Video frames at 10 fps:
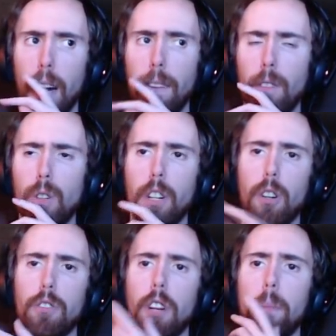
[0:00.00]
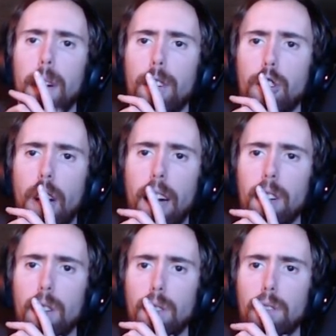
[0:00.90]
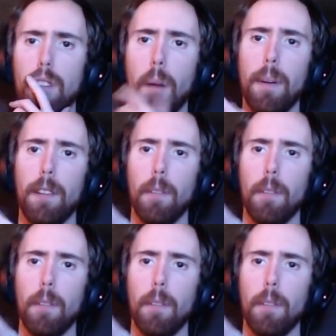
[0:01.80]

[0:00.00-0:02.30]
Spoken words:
I never really noticed how big of a shadows, how big of a